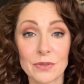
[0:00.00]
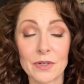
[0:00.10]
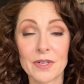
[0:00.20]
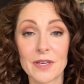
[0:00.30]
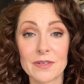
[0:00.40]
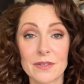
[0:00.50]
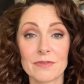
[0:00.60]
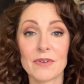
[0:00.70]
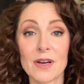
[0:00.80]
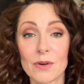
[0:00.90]
turkey into the
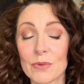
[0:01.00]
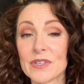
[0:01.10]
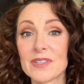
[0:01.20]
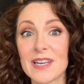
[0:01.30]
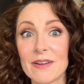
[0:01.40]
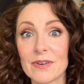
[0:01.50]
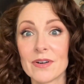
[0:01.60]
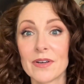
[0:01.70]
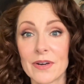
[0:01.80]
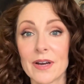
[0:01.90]
final, which is never a
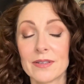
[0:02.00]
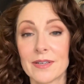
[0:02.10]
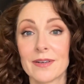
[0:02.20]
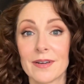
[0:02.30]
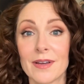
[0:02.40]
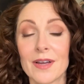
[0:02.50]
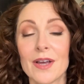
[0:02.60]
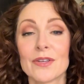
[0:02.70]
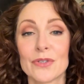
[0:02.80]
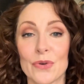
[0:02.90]
good idea.
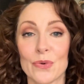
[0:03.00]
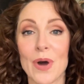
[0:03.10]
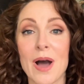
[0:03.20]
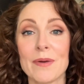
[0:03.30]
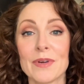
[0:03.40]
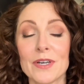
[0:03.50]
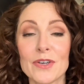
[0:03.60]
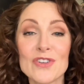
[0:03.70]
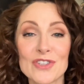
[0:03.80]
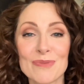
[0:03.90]
So I'm going to
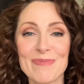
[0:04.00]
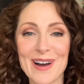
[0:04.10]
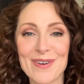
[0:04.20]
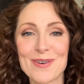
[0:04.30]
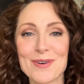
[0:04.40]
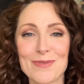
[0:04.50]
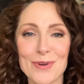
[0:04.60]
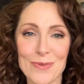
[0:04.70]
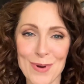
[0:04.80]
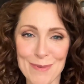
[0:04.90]
use the power of
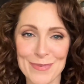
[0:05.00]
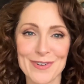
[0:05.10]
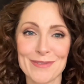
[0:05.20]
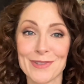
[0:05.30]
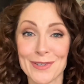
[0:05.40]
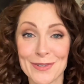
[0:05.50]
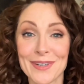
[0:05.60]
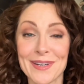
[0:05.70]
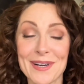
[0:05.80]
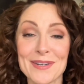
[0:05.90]
cooperative
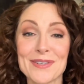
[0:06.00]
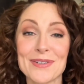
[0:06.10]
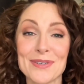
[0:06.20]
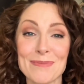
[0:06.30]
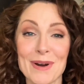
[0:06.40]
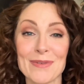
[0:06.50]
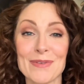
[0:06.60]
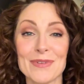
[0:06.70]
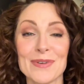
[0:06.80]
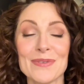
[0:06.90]
learning to do my
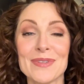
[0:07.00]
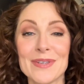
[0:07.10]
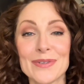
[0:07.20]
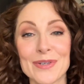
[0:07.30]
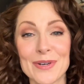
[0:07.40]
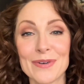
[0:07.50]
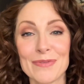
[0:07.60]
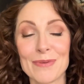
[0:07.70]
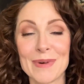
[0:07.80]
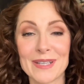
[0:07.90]
review this year
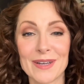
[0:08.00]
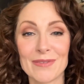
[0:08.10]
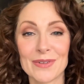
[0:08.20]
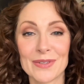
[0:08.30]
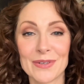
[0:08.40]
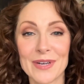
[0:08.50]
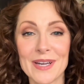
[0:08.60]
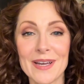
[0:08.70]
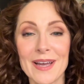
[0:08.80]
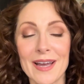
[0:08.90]
for my level
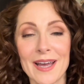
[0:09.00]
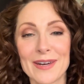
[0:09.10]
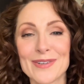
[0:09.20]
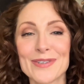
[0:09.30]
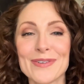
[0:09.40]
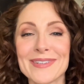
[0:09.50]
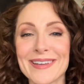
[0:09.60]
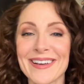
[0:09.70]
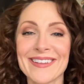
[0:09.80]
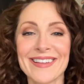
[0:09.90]
3. And as soon as I
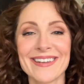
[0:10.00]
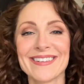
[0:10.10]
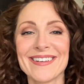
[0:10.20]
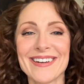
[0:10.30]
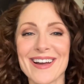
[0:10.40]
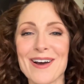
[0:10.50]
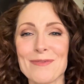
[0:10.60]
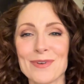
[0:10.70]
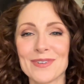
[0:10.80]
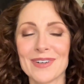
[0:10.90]
get that done, I
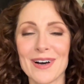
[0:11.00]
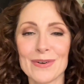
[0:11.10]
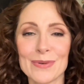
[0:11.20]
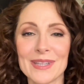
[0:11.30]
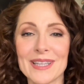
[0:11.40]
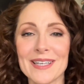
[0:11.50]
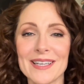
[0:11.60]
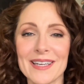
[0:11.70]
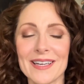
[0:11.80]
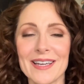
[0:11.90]
will link
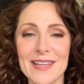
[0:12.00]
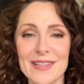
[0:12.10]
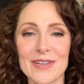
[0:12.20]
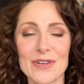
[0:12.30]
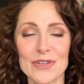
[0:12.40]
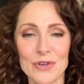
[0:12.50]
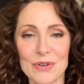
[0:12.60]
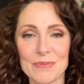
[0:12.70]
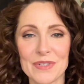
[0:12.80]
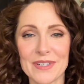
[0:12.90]
it in the
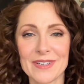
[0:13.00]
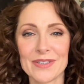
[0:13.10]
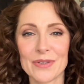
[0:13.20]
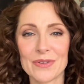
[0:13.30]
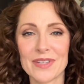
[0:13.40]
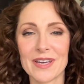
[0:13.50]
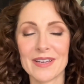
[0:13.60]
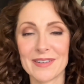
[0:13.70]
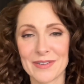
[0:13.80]
description so that